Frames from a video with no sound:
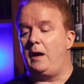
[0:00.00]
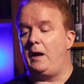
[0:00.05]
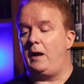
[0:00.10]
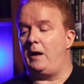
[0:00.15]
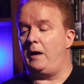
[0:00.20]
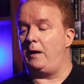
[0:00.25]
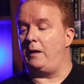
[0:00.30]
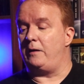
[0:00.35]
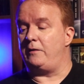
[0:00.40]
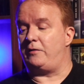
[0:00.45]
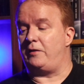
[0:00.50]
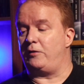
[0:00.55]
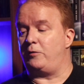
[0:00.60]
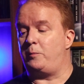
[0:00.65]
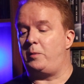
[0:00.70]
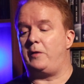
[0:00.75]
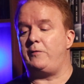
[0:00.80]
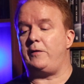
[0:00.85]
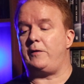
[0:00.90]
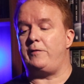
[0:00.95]
Uh, and it says,
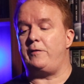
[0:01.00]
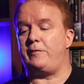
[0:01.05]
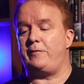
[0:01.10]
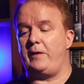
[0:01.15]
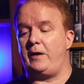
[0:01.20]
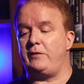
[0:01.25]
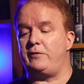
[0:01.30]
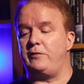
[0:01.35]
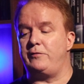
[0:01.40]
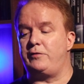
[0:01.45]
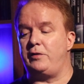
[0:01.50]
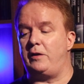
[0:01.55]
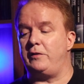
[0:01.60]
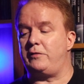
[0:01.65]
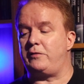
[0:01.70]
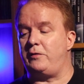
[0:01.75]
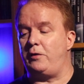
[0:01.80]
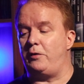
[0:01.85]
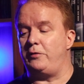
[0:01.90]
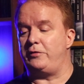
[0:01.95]
perfect for fans of John
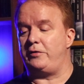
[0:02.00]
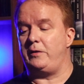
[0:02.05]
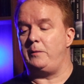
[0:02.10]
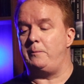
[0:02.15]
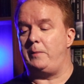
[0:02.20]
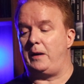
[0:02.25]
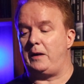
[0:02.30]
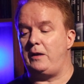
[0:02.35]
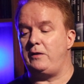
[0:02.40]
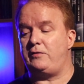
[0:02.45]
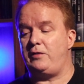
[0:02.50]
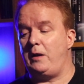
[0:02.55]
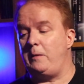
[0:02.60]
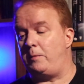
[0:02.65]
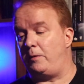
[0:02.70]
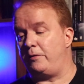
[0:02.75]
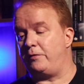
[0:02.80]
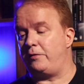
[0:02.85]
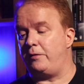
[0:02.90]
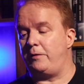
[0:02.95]
Scalzi and Becky
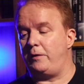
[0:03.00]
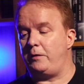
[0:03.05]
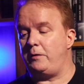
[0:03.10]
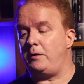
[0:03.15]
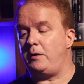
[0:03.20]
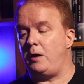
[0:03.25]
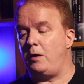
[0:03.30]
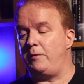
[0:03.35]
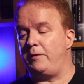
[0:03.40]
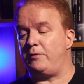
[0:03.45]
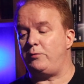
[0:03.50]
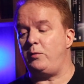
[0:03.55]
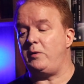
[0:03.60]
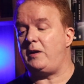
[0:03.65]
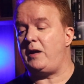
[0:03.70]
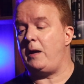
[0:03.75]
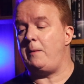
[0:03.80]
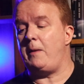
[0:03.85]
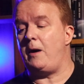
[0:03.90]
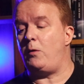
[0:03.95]
Chambers. So there you go. This one
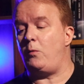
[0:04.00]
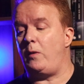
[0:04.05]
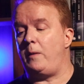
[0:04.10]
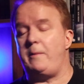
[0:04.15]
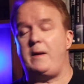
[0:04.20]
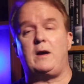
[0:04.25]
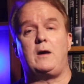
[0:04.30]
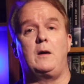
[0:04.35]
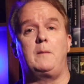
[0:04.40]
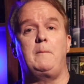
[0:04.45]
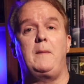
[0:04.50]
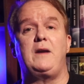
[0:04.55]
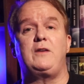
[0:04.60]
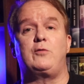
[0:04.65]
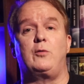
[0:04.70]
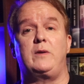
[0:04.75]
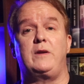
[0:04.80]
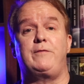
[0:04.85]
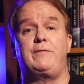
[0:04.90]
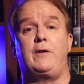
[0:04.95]
came out way back on May
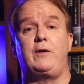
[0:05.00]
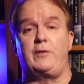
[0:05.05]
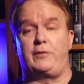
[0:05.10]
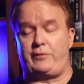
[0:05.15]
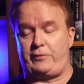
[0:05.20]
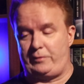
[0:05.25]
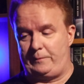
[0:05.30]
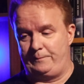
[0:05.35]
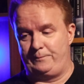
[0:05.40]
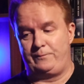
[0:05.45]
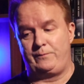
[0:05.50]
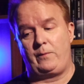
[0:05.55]
twenty-first.